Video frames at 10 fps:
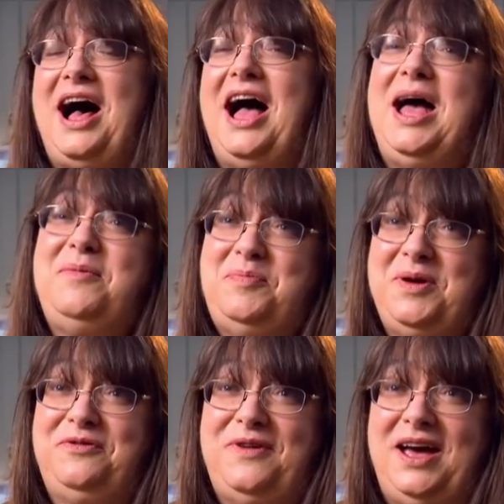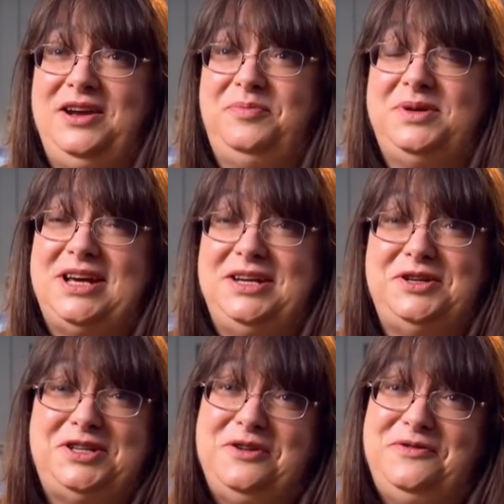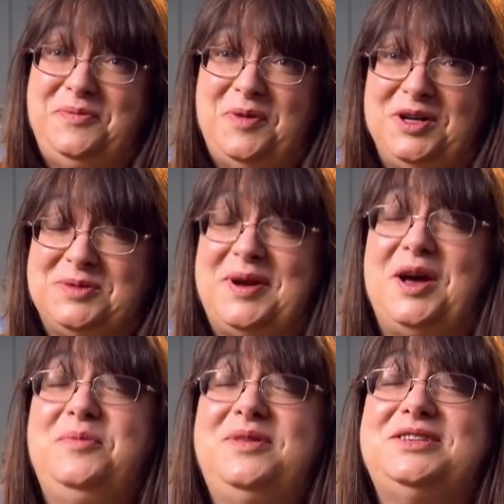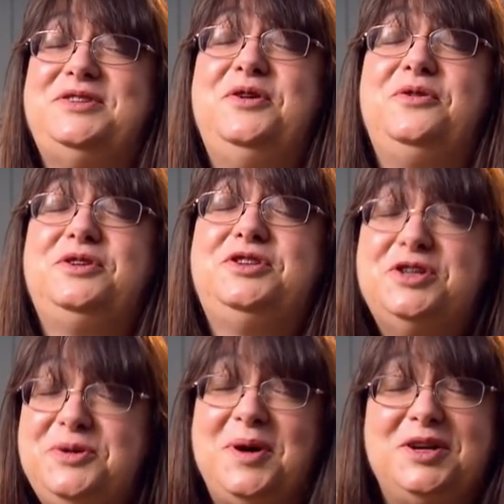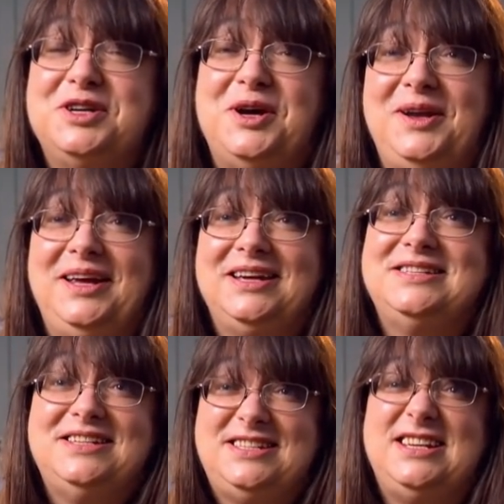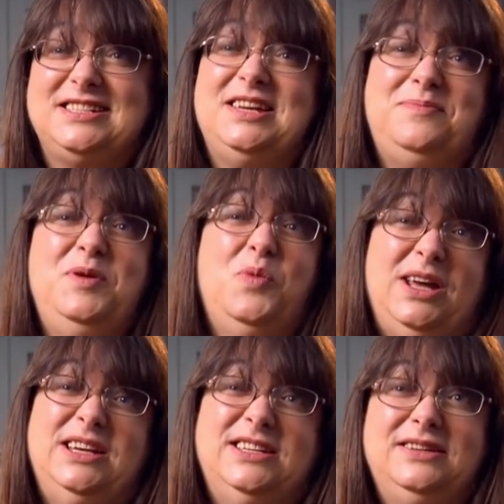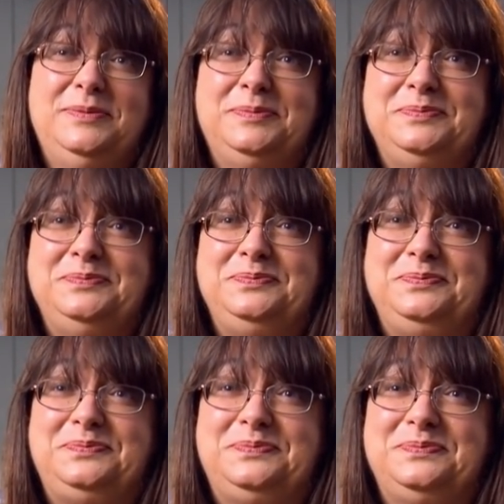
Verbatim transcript: I am a big fan of potato dauphinoise, but I hope there's not too much garlic because it does give me wind. You as well, eh?